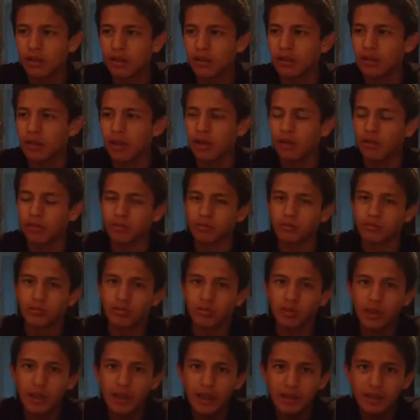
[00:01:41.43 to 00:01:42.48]
Now,
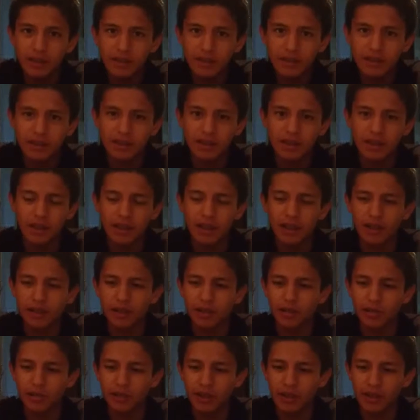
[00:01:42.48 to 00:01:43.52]
traits are
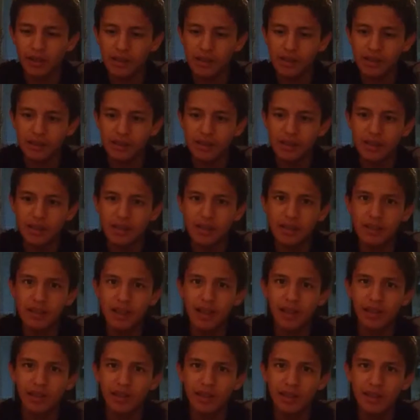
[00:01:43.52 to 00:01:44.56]
located in
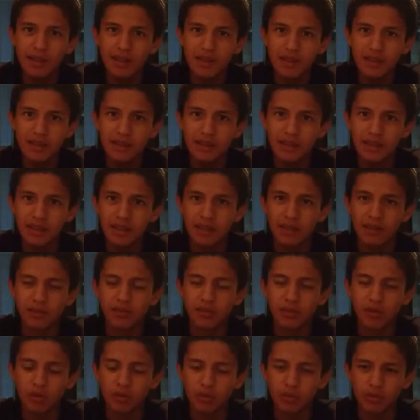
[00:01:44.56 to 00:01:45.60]
alleles in
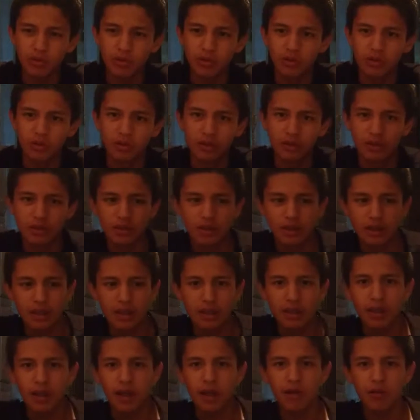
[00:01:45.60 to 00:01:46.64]
chromosomes.
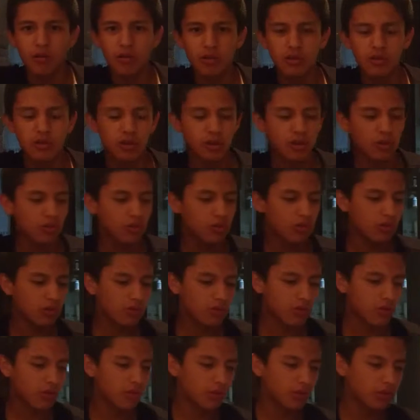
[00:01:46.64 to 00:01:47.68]
I will show you
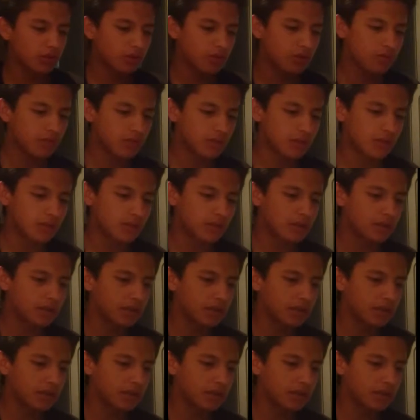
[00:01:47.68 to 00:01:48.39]
chromosomes.